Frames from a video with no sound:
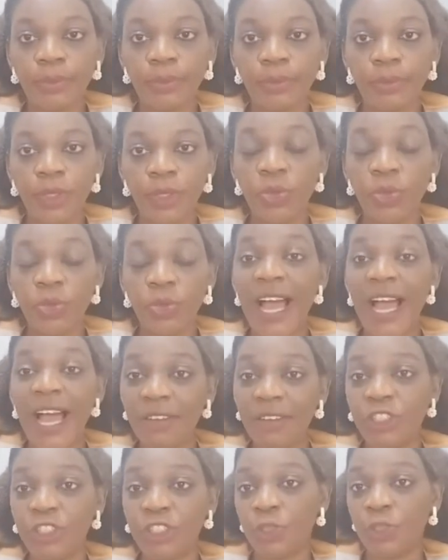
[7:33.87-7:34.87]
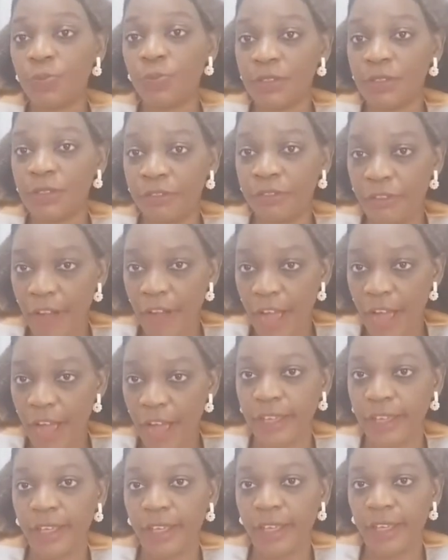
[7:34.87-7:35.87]
you'll have to specify
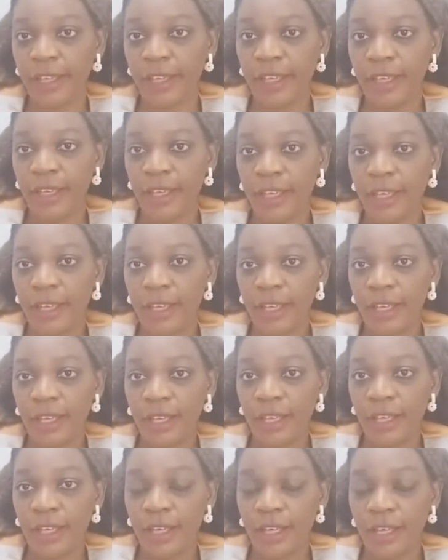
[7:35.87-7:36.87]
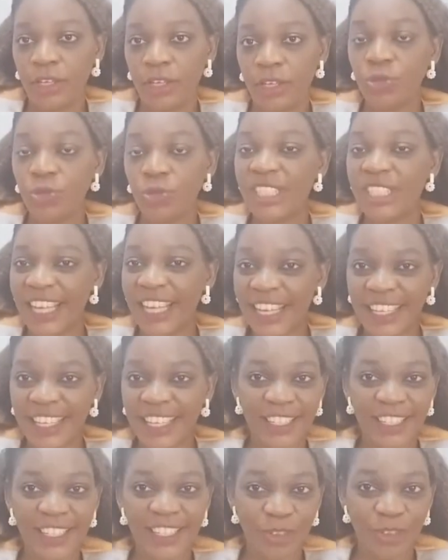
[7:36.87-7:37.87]
your
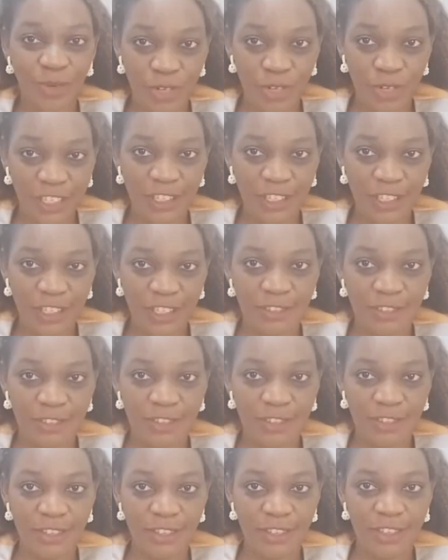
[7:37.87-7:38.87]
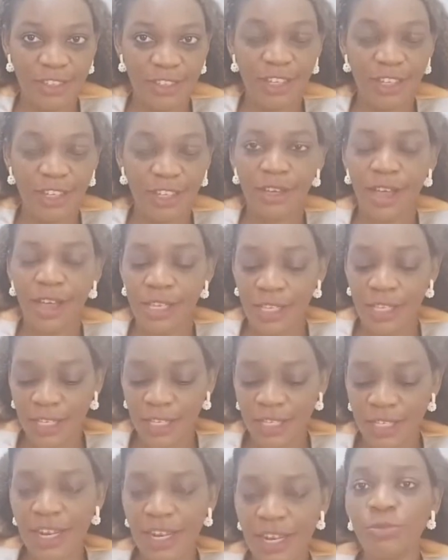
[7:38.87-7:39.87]
targeted audience. In
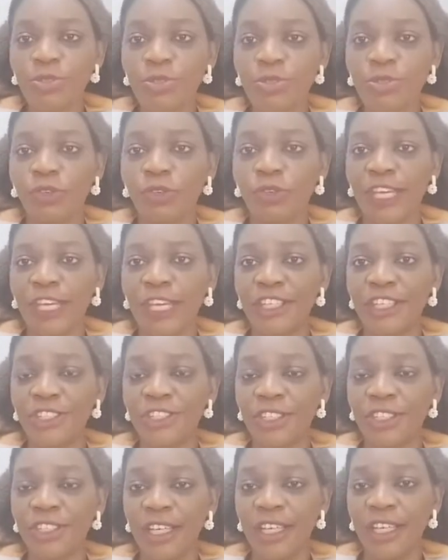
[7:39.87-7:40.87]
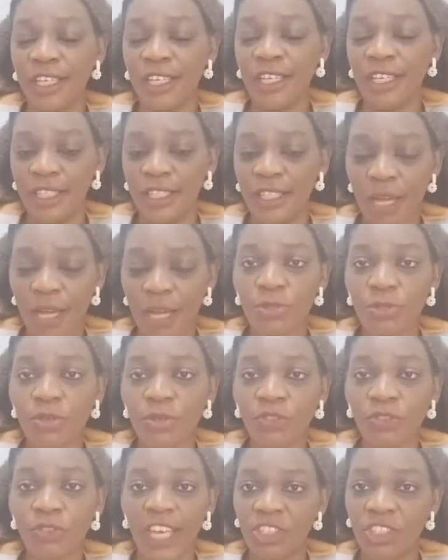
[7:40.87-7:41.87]
terms of location, in terms of
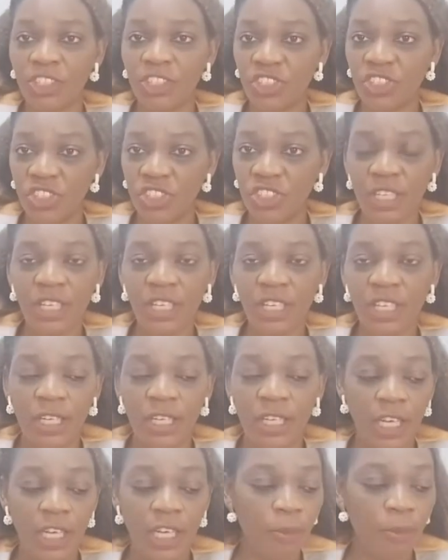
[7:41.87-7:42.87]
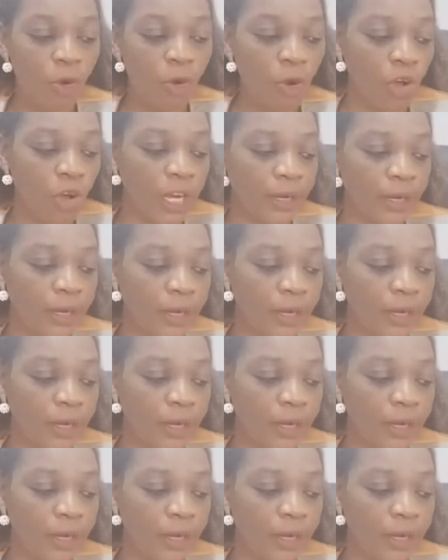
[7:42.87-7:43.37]
age, name all.